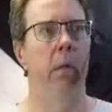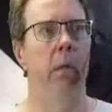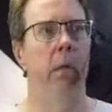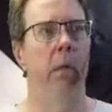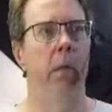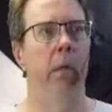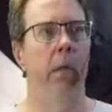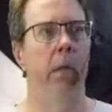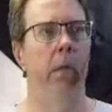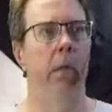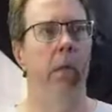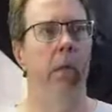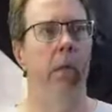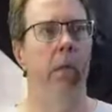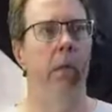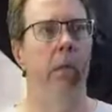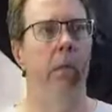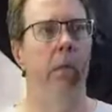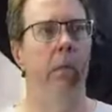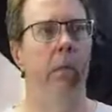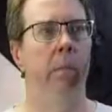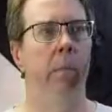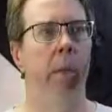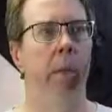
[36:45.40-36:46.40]
it can
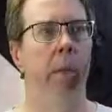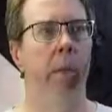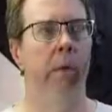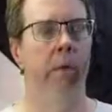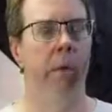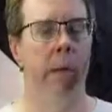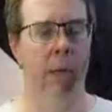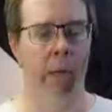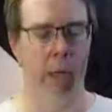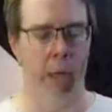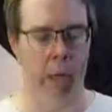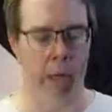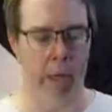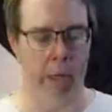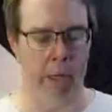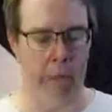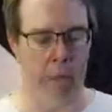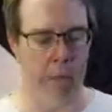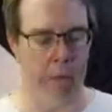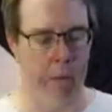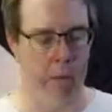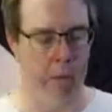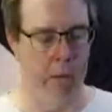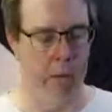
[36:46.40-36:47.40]
be a great
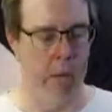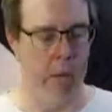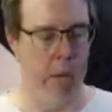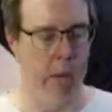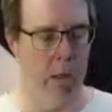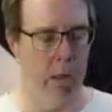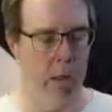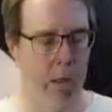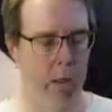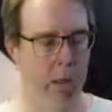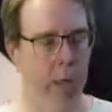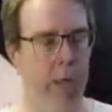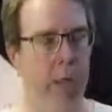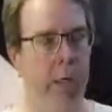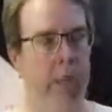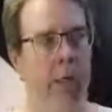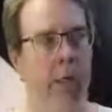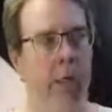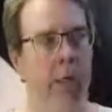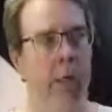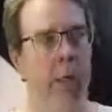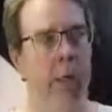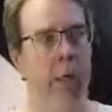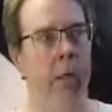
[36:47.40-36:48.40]
light and I
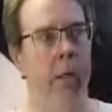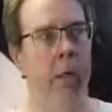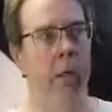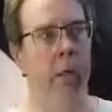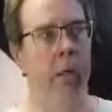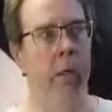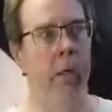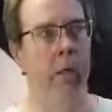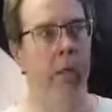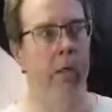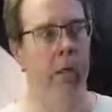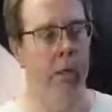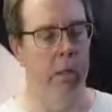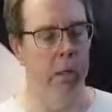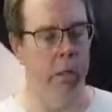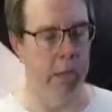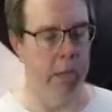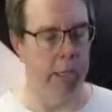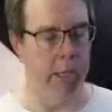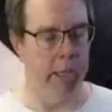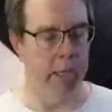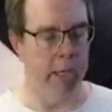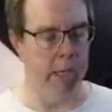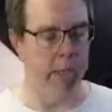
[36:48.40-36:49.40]
can stick it on the
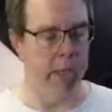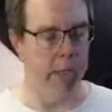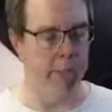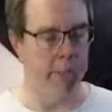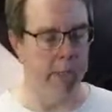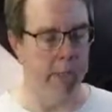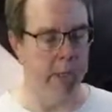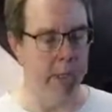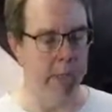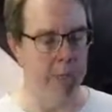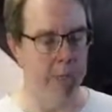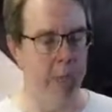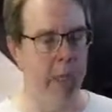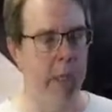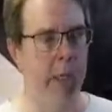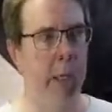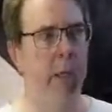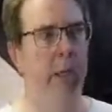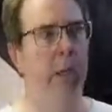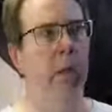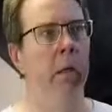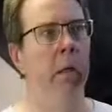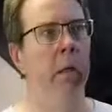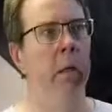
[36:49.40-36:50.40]
lathe if need
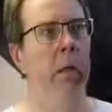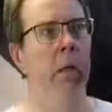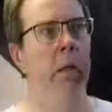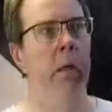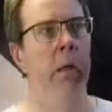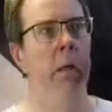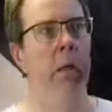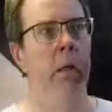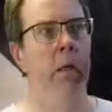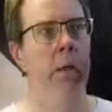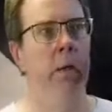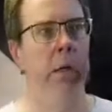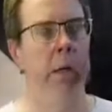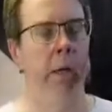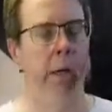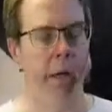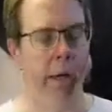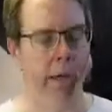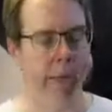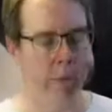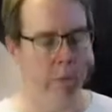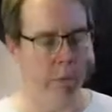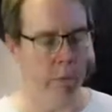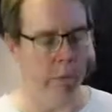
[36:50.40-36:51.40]
be, use it
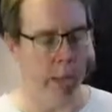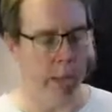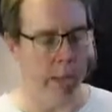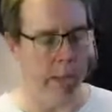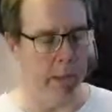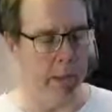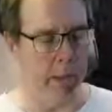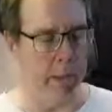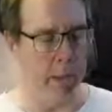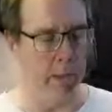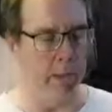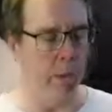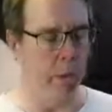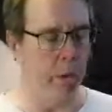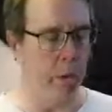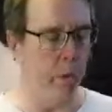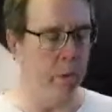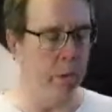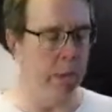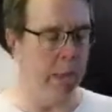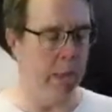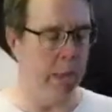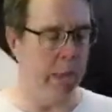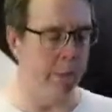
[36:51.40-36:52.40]
an extra light. So
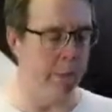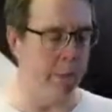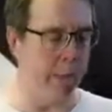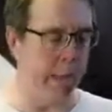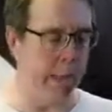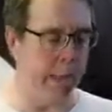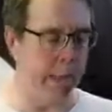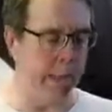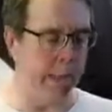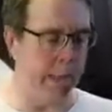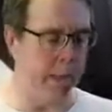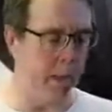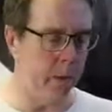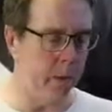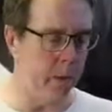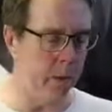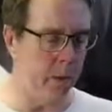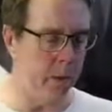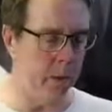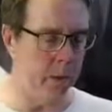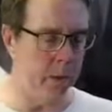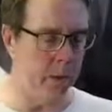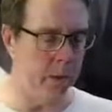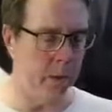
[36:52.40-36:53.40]
those kind of magnetic
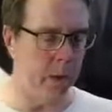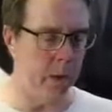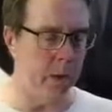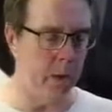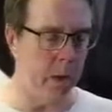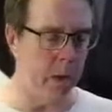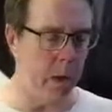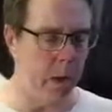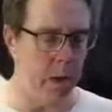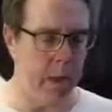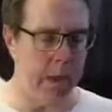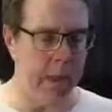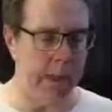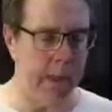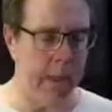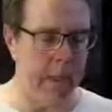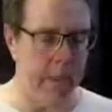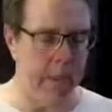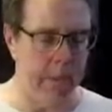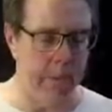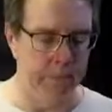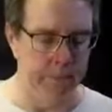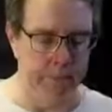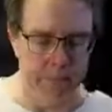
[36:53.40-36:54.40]
tools are, are
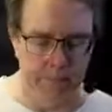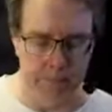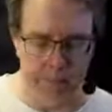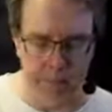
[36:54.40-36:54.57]
handy.